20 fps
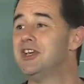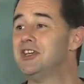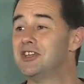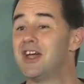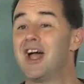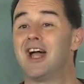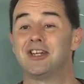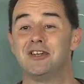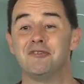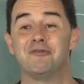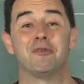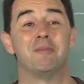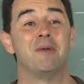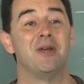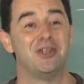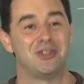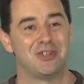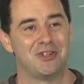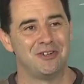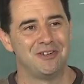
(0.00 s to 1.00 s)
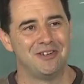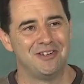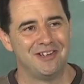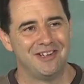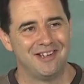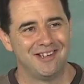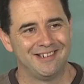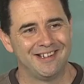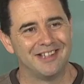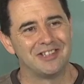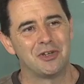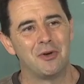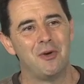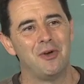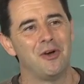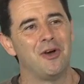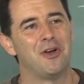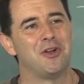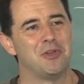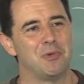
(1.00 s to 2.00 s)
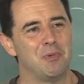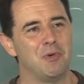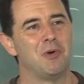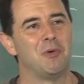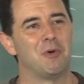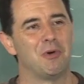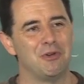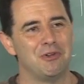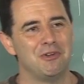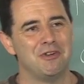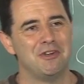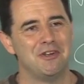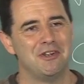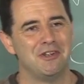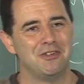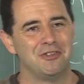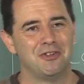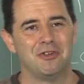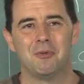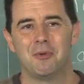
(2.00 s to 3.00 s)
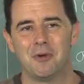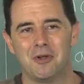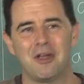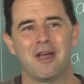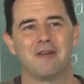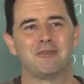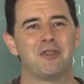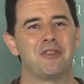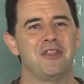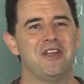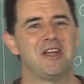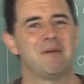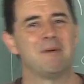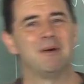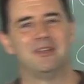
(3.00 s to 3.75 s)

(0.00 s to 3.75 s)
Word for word: the exact information that's going on in the real world. So you really have to think